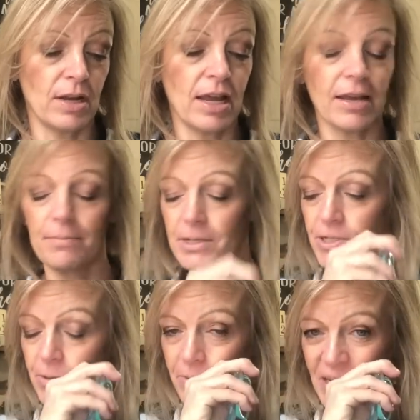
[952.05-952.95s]
Like I
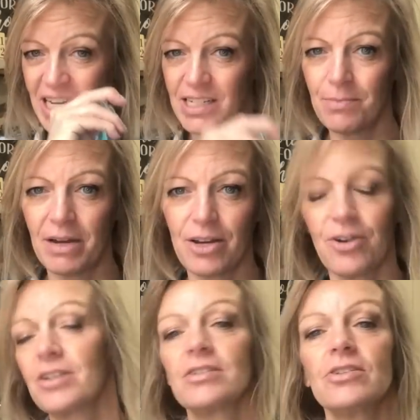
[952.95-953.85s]
mentioned when I did my
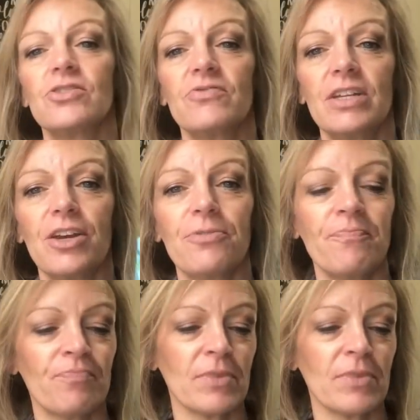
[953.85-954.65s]
cross stitch video,